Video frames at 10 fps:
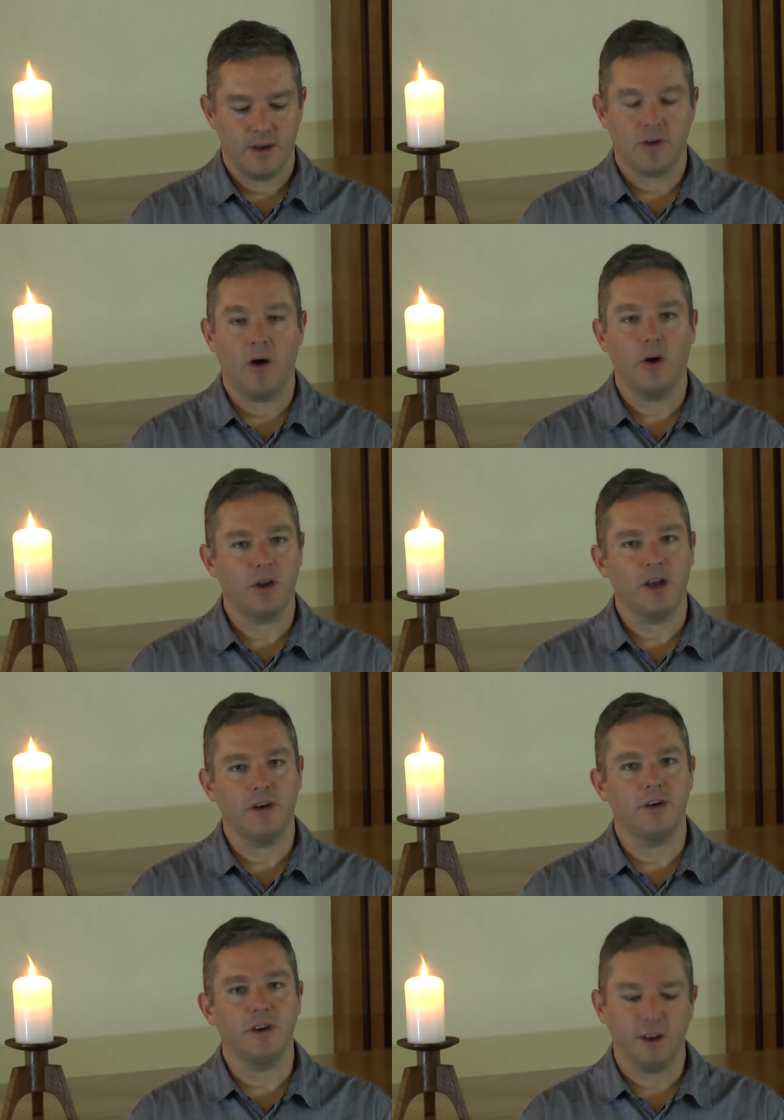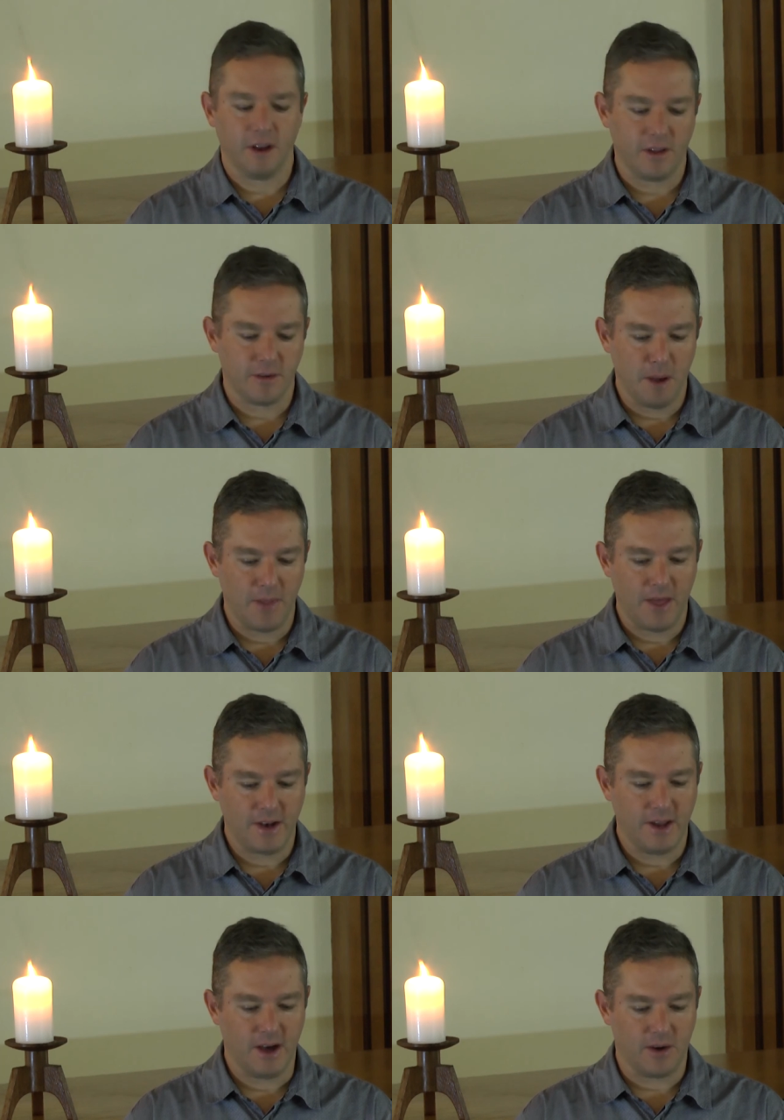So I won't get into details about
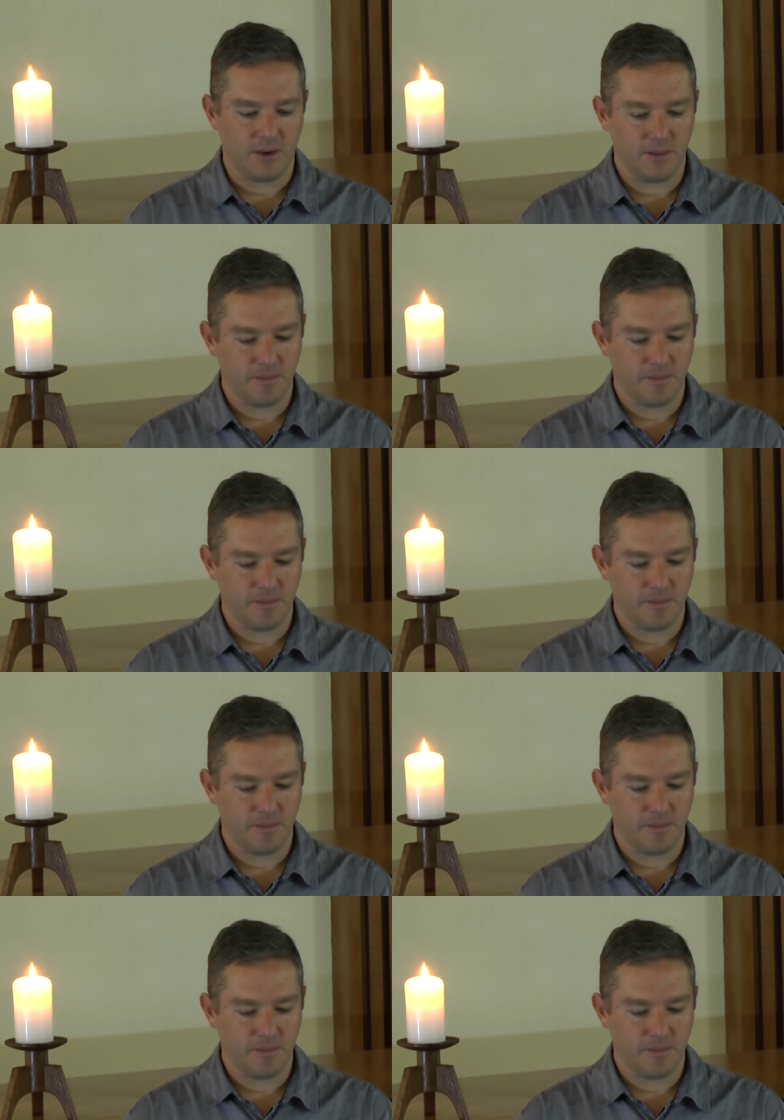that now.